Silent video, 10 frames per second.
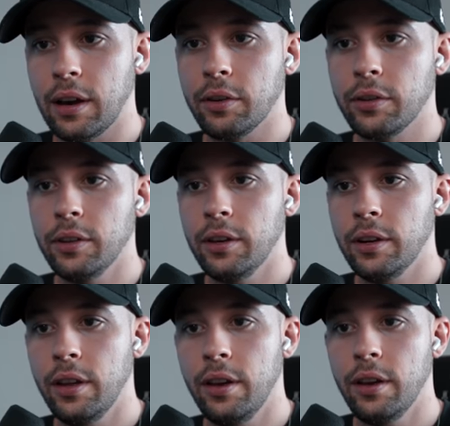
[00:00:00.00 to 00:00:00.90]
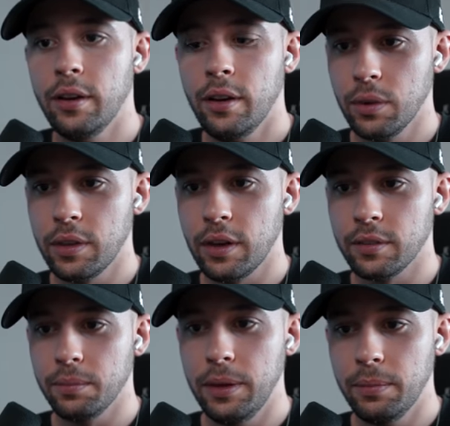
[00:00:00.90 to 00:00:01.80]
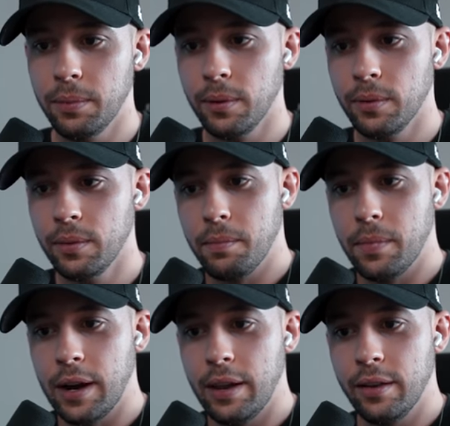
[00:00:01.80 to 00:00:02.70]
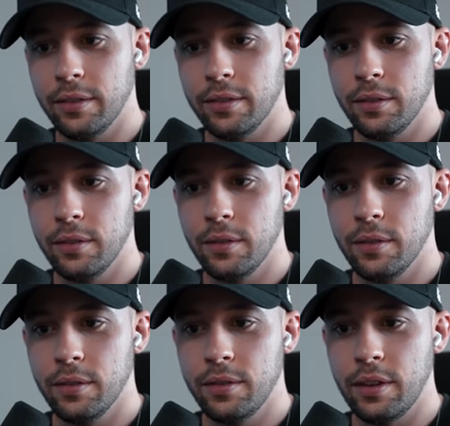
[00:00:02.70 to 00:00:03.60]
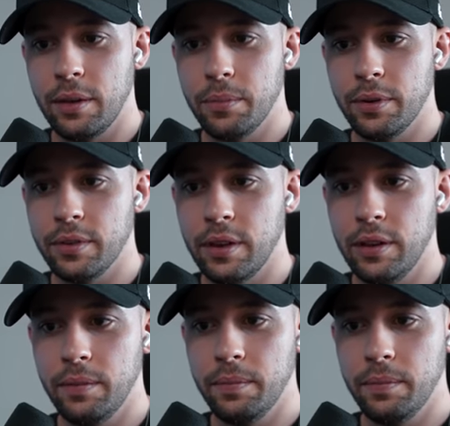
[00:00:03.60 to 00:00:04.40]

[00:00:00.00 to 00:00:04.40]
calculator here. one thousand people minus ten percent,